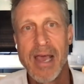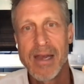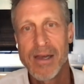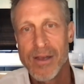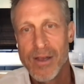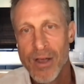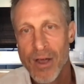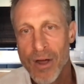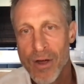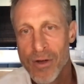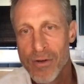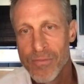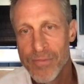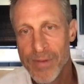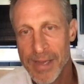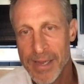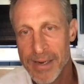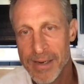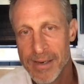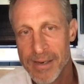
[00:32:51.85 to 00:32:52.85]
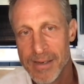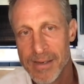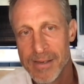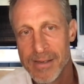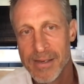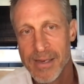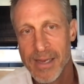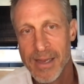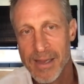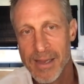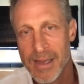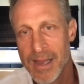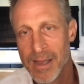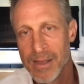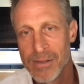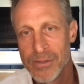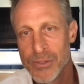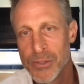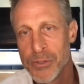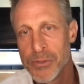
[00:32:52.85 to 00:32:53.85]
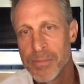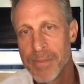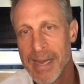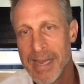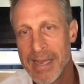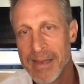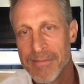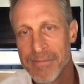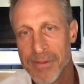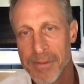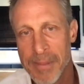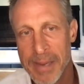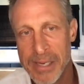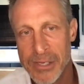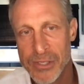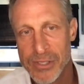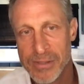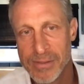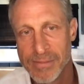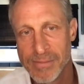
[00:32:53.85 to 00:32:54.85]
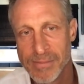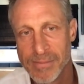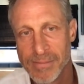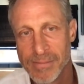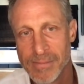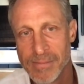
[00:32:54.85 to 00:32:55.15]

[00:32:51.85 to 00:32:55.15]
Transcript: and COVID kills you by inflammation,